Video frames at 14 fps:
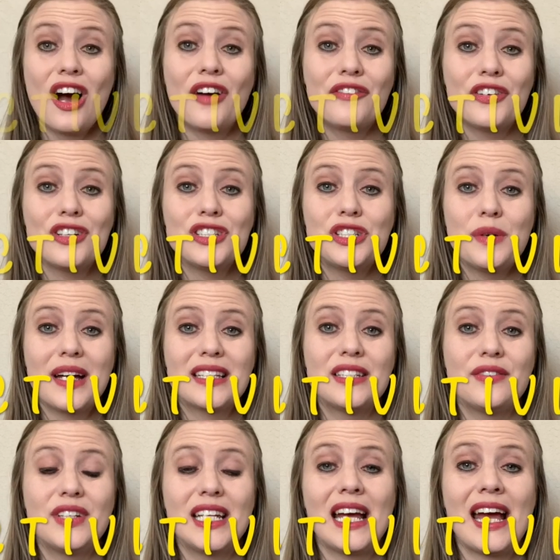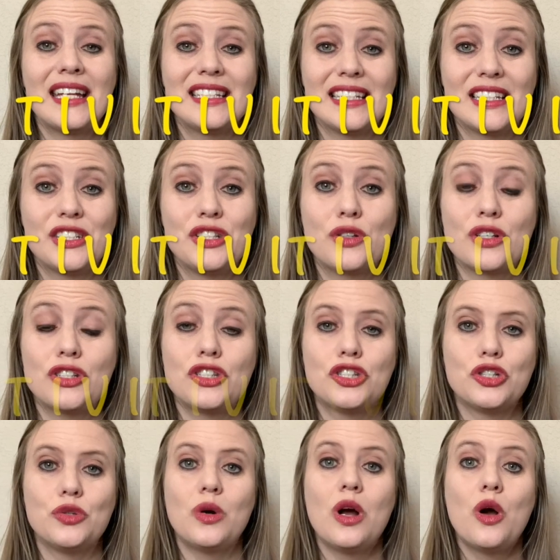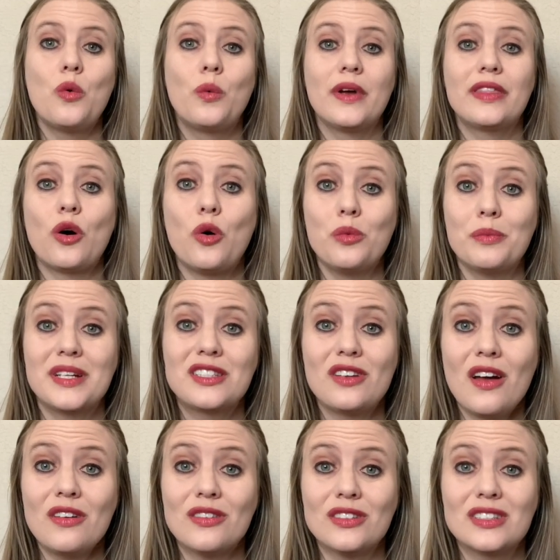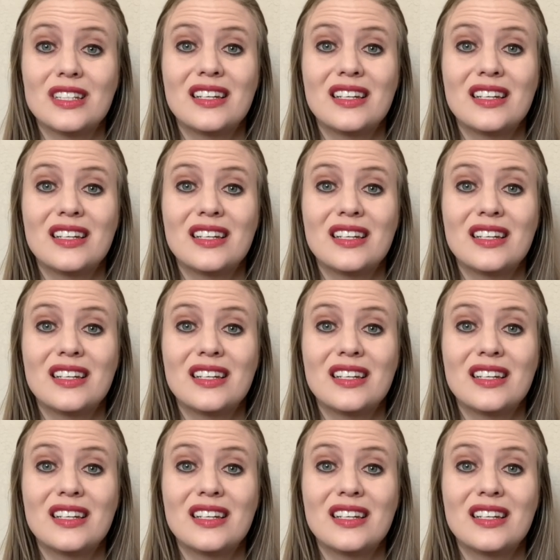Our first two activity ideas you can do with Old MacDonald.